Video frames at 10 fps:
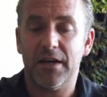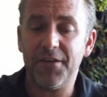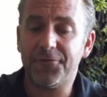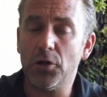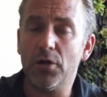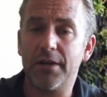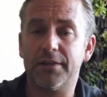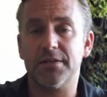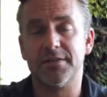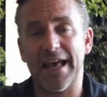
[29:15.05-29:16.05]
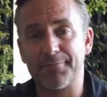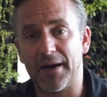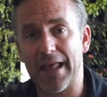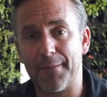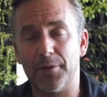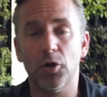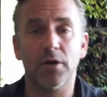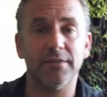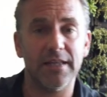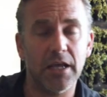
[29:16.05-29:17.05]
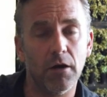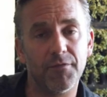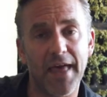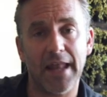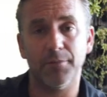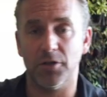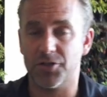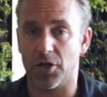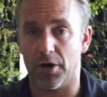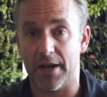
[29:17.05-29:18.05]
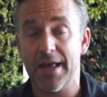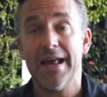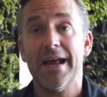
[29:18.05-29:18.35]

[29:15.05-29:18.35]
If you look at this, that might happen. Look at the ear of the animal and so on.